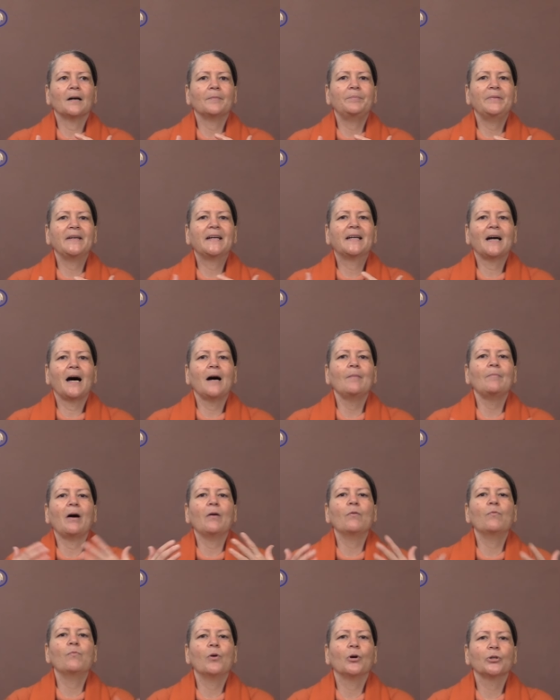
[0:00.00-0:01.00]
become
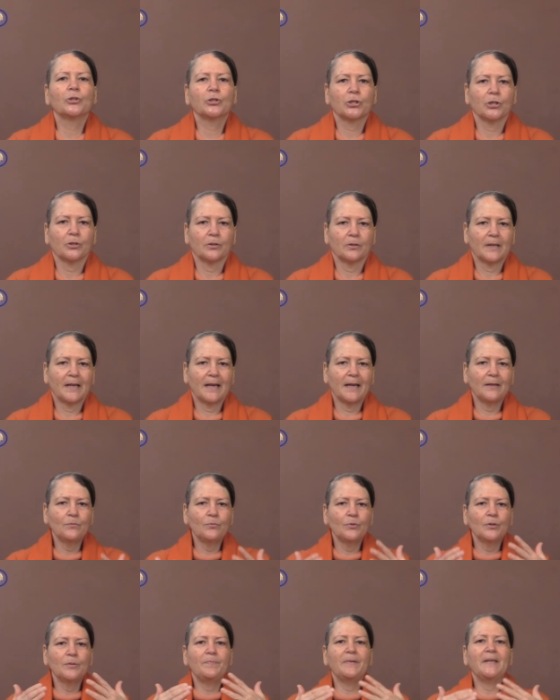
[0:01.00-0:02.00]
a watcher
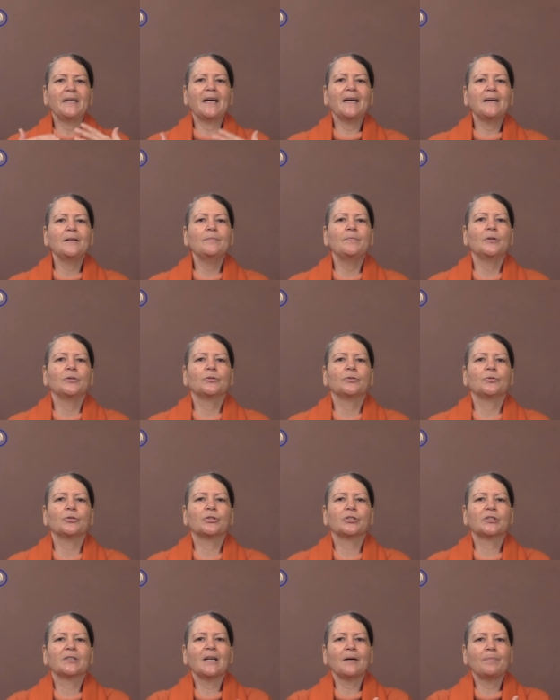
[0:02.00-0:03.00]
and will be able to
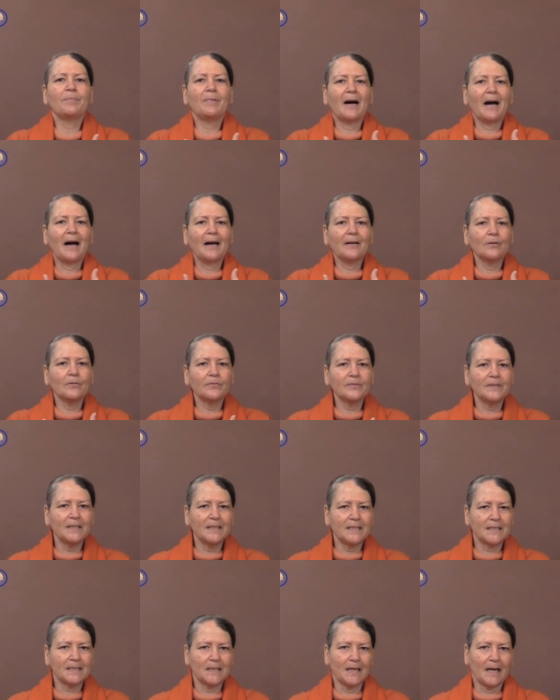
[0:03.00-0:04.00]
step out of
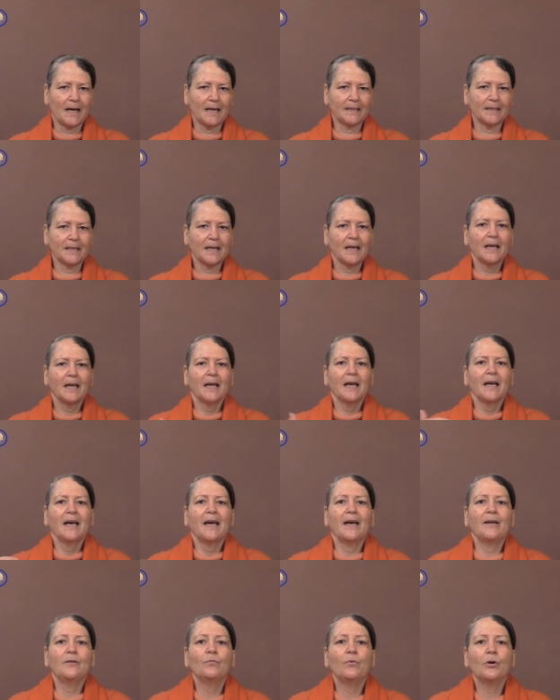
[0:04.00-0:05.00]
this line
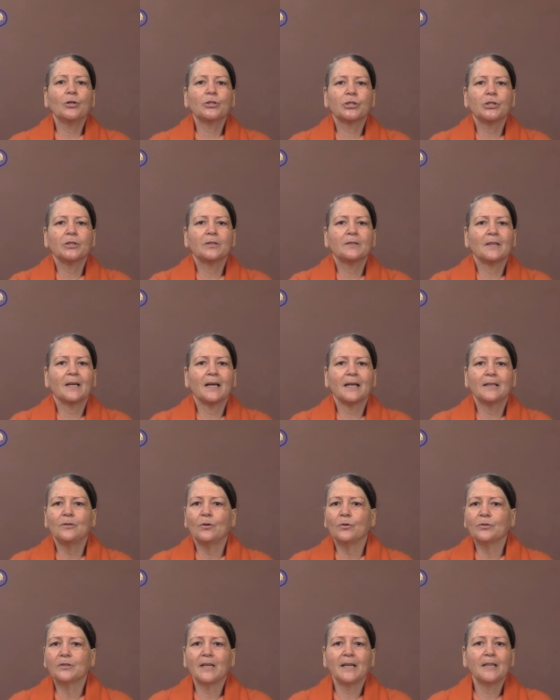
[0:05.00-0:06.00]
and watch it and
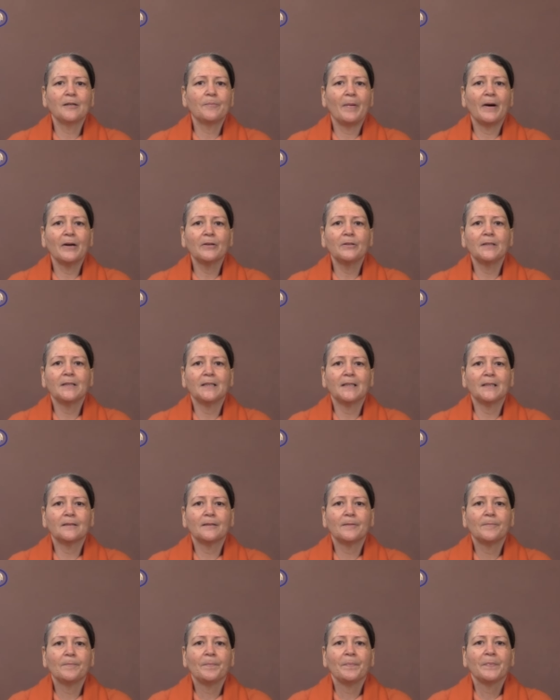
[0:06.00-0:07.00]
not take part in
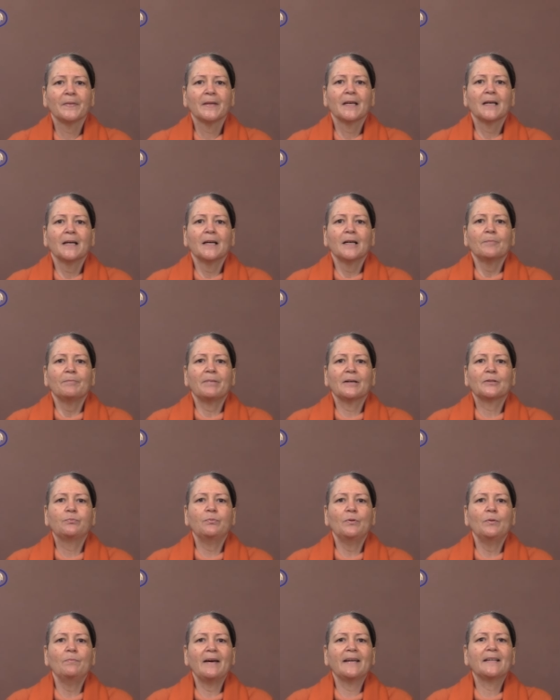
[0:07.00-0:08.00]
it, but
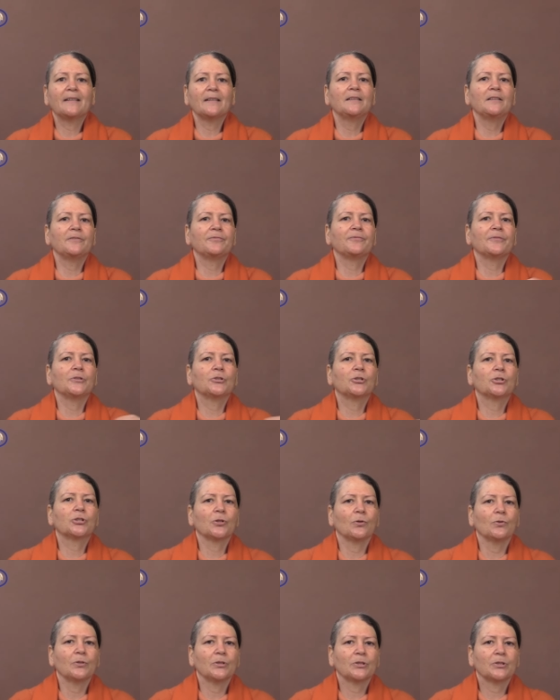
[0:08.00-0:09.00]
will make a different
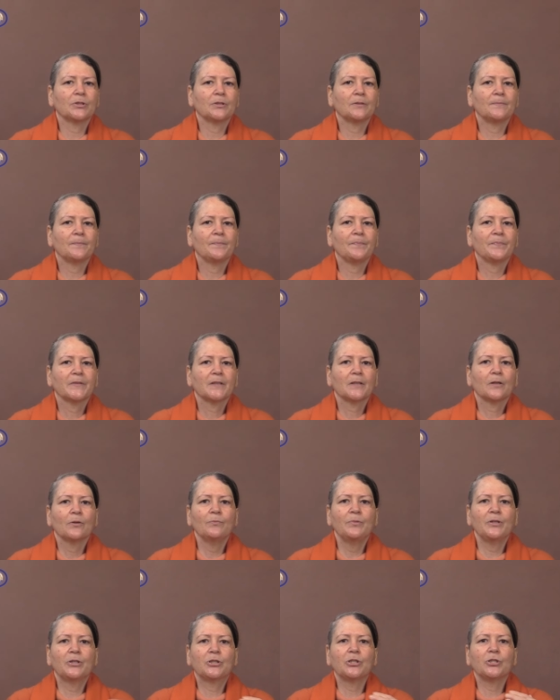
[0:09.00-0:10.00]
choice
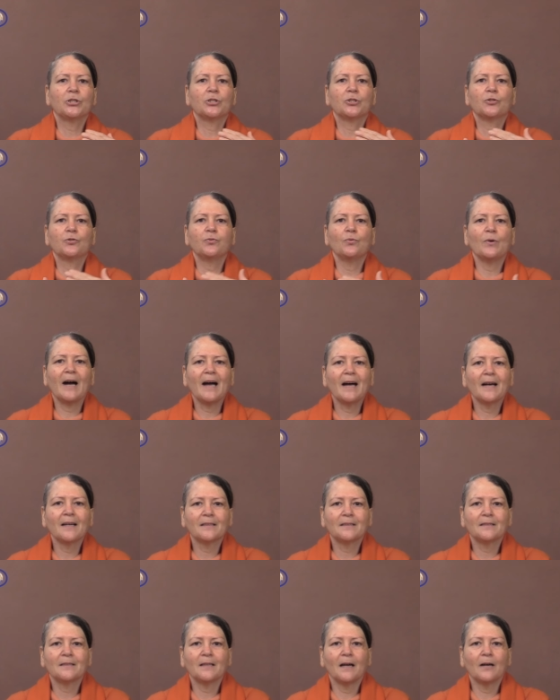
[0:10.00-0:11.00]
which is to
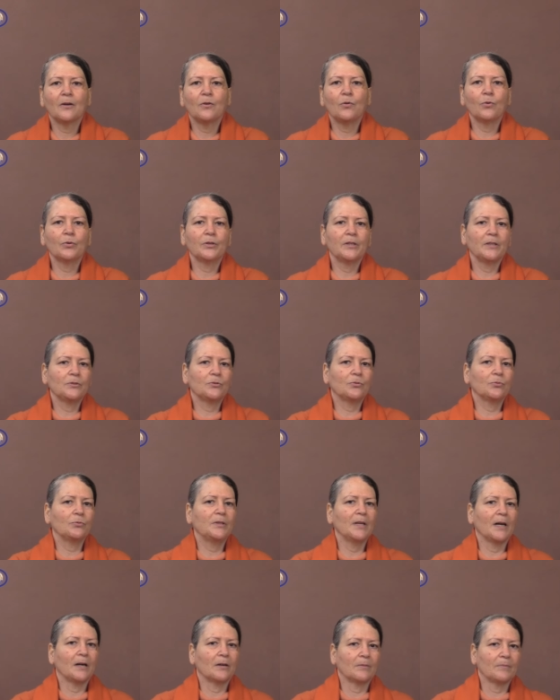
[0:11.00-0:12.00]
act according to
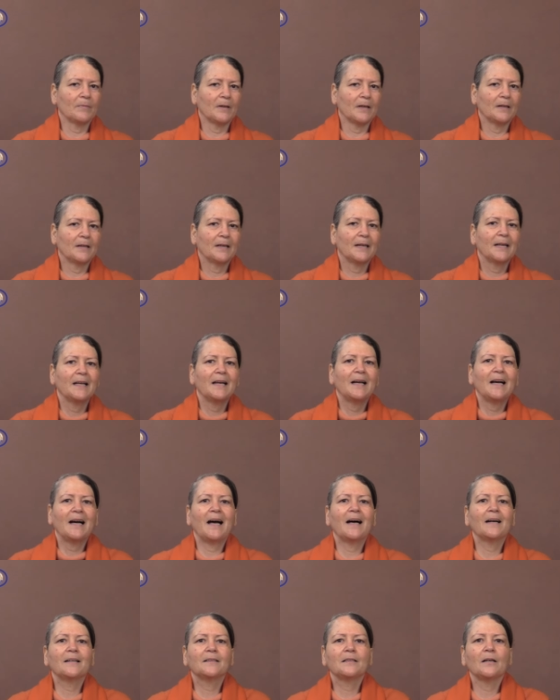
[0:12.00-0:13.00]
Dharma,
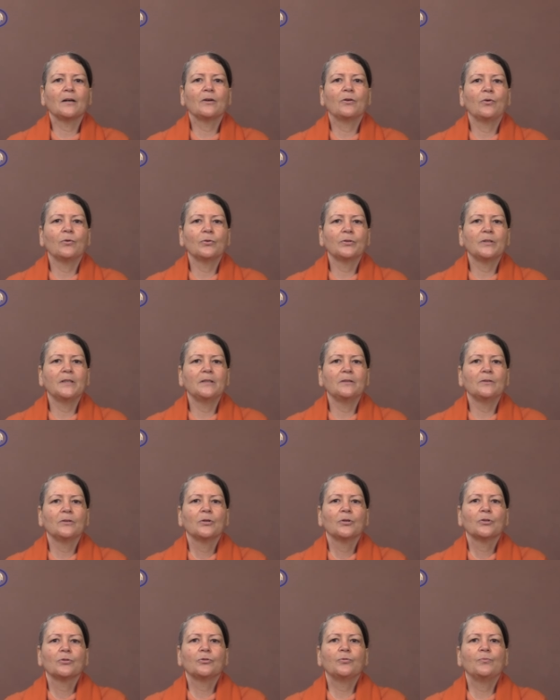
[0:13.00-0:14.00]
act according
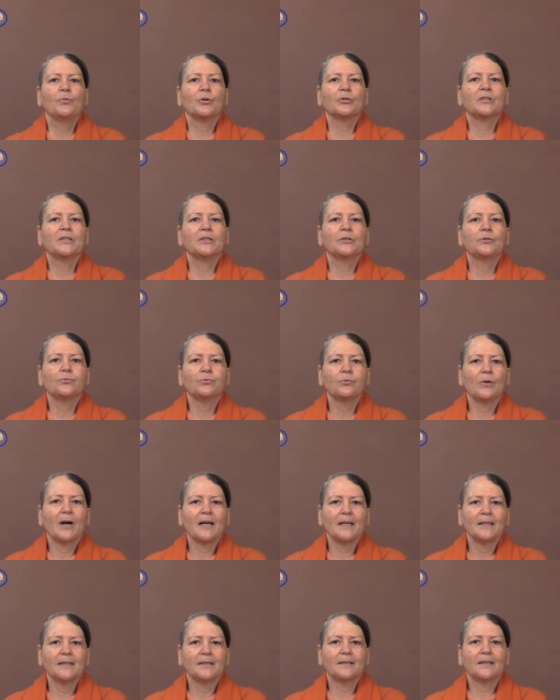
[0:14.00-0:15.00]
to what is
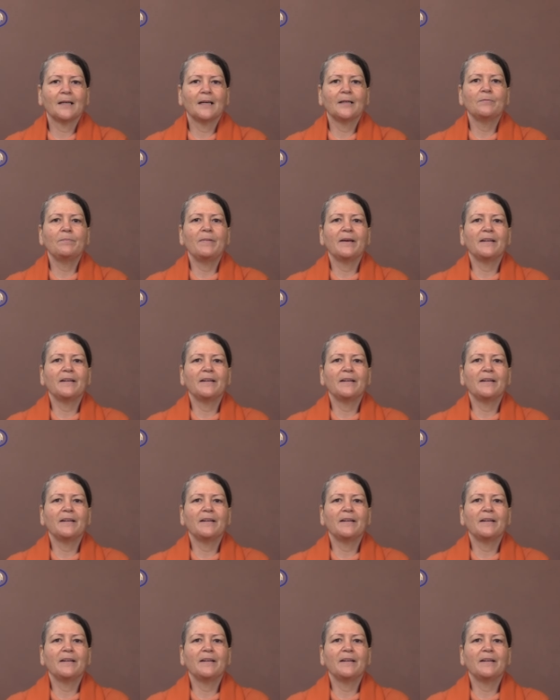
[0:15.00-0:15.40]
right and